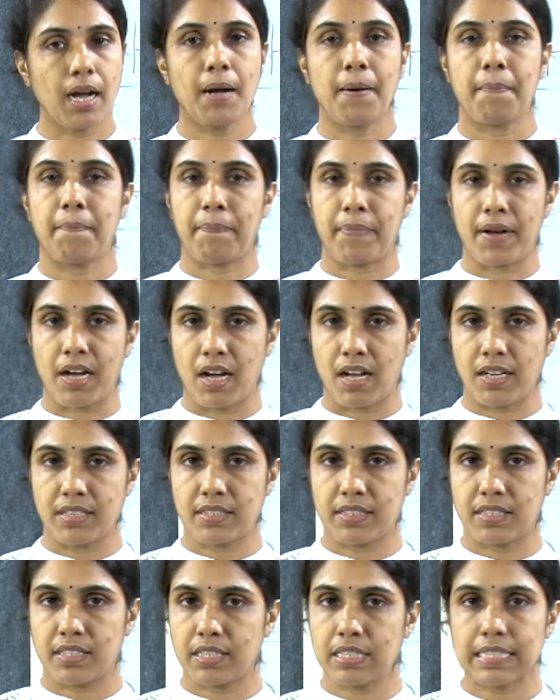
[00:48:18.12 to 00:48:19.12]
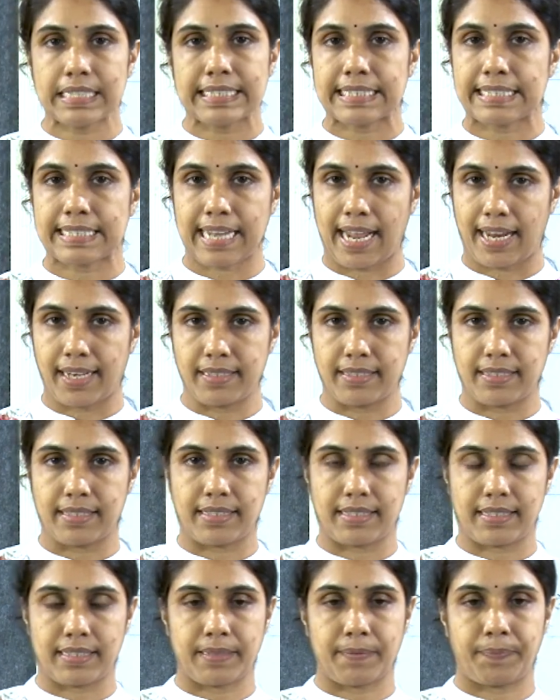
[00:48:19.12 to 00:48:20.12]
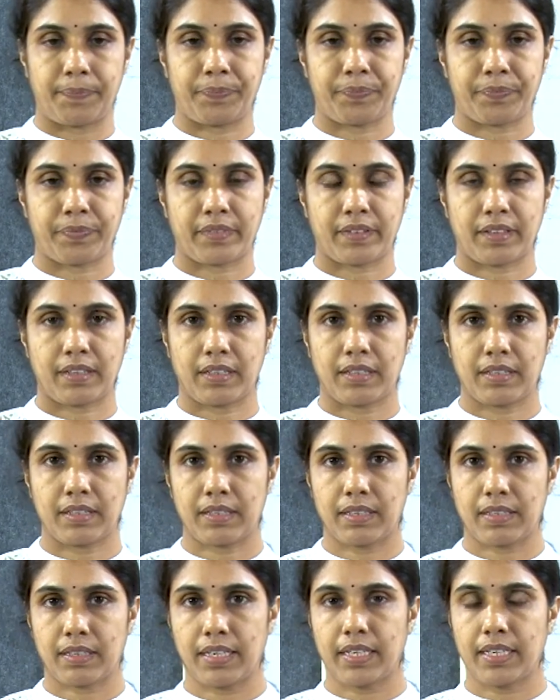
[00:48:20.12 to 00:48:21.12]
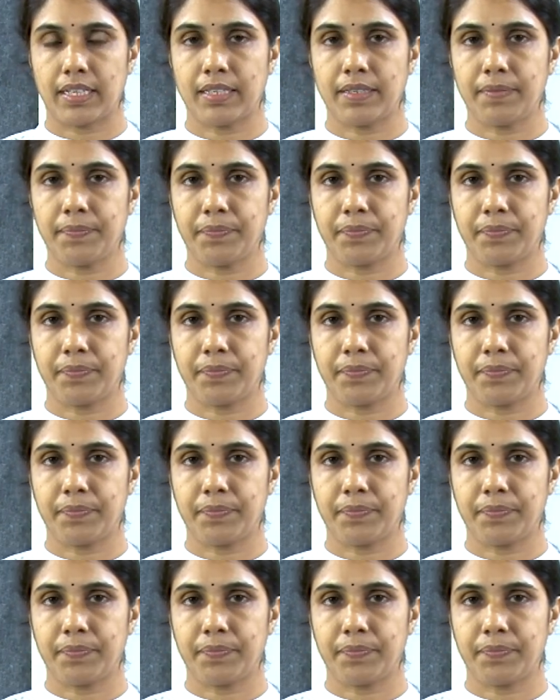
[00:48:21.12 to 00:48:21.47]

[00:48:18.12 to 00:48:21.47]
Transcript: past tense. Clear?